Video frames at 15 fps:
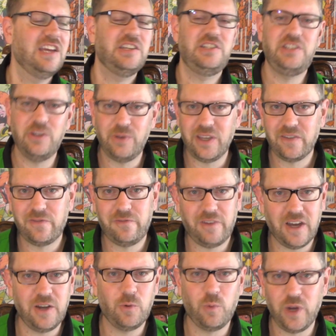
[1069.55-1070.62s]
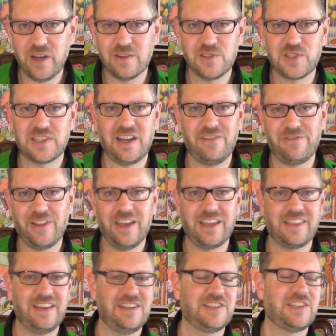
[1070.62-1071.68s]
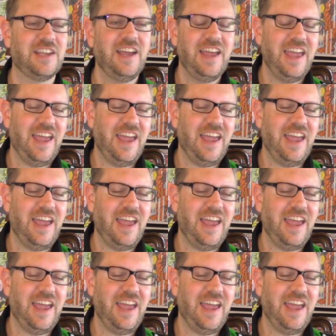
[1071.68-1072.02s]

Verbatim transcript: doing fun, weird stuff like this